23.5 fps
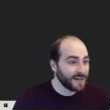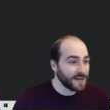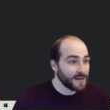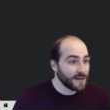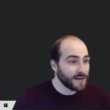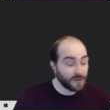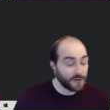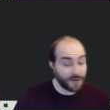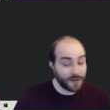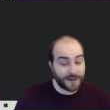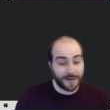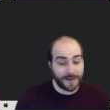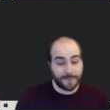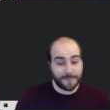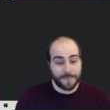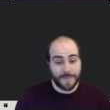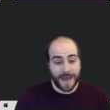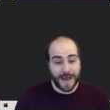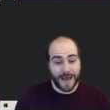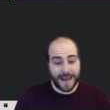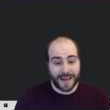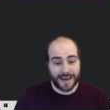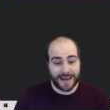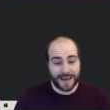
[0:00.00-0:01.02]
looking
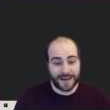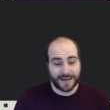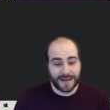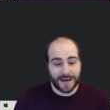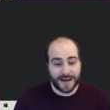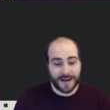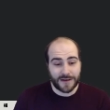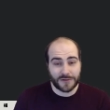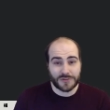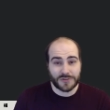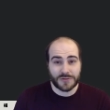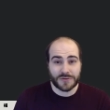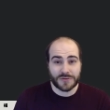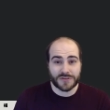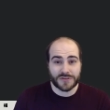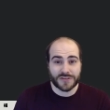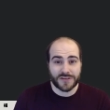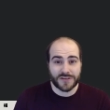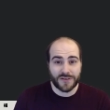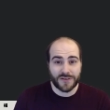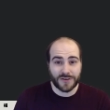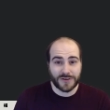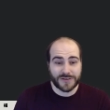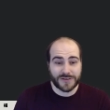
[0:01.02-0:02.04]
back at it now,
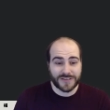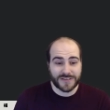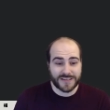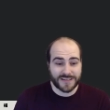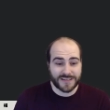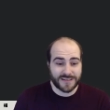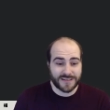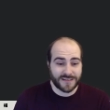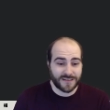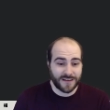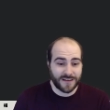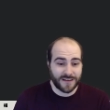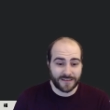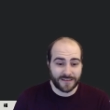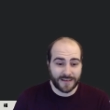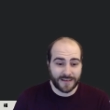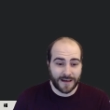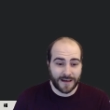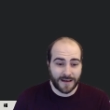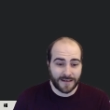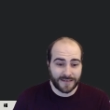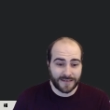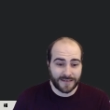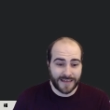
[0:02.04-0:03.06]
$200 is not
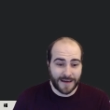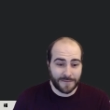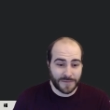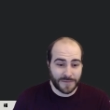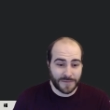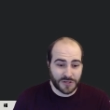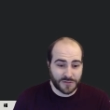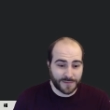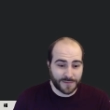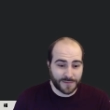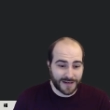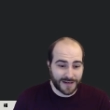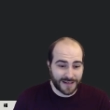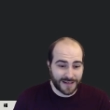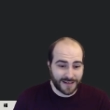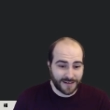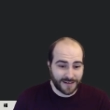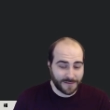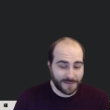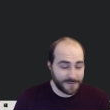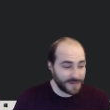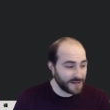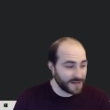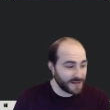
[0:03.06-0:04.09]
that much money
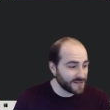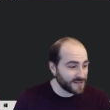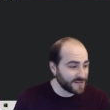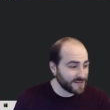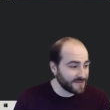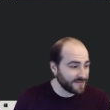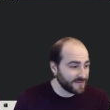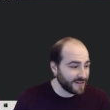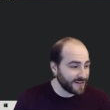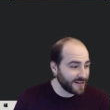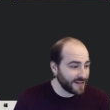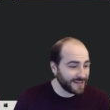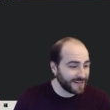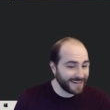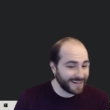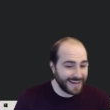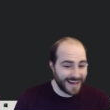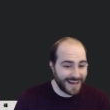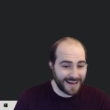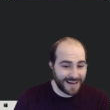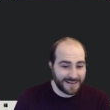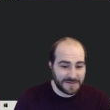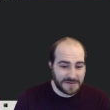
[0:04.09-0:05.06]
because of yeah,